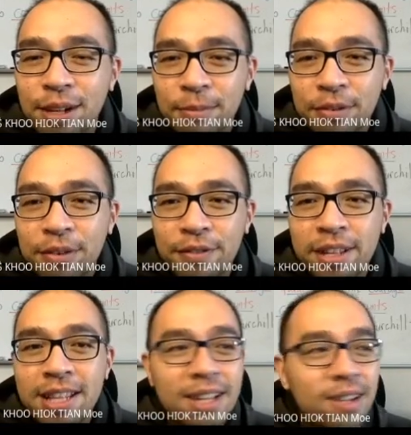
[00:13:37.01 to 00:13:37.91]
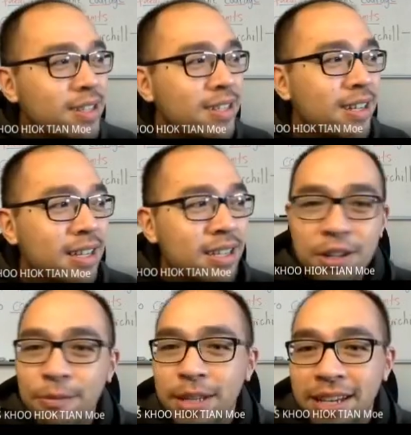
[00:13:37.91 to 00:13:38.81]
about 15,000. I
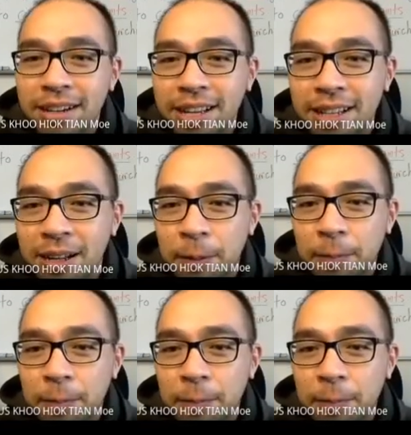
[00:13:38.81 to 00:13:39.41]
stopped hearing now.